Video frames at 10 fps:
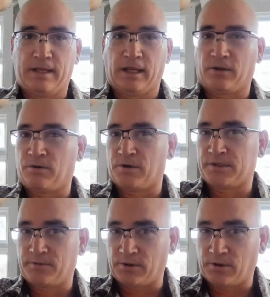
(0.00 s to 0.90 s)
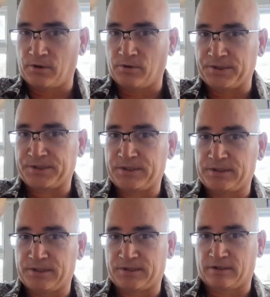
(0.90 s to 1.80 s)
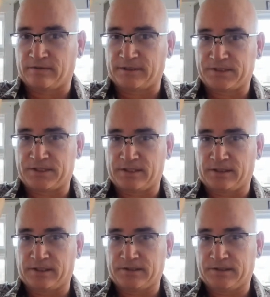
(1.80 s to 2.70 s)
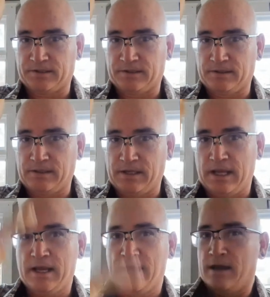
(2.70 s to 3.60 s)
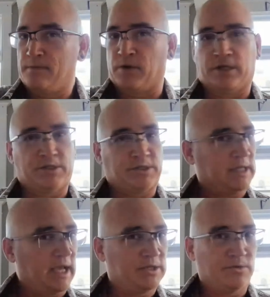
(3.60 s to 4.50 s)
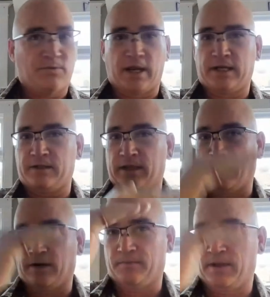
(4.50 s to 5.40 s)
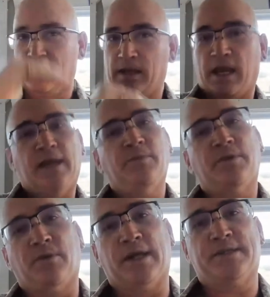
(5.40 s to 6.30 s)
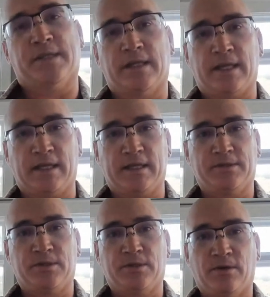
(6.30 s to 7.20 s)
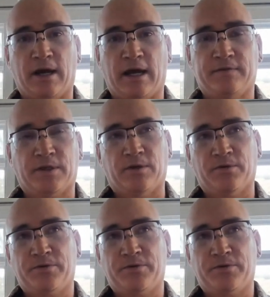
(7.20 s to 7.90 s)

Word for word: And of course, we're always dissolving ceilings, but it just takes you right in there. And with grace and ease, you don't have to go